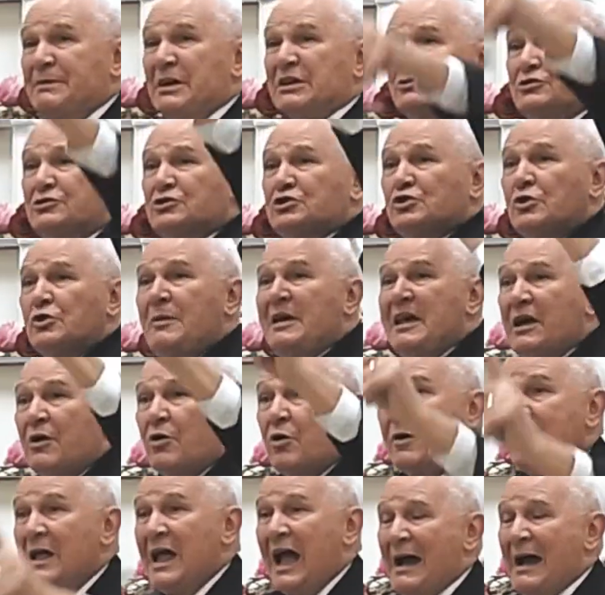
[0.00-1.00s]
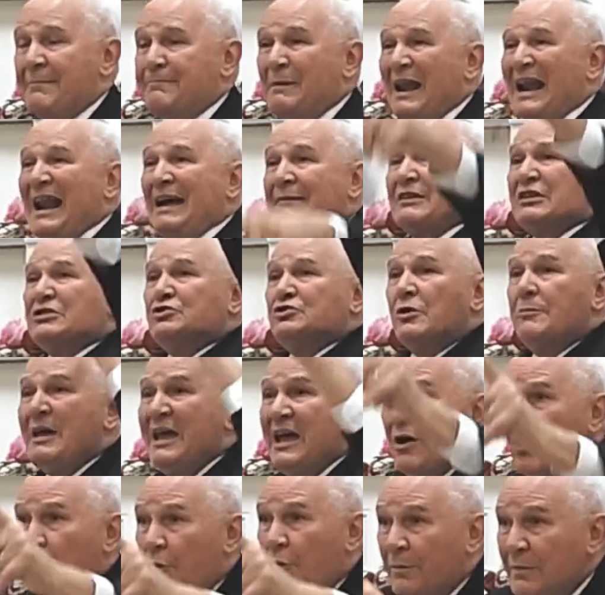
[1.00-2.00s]
the church has already gone
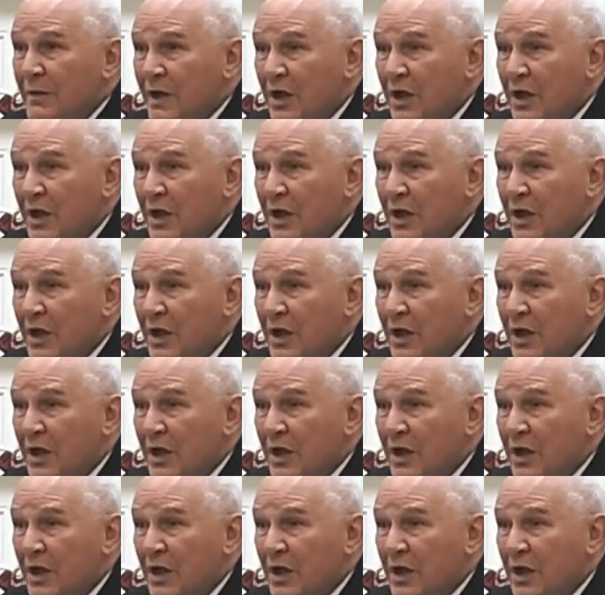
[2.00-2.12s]
up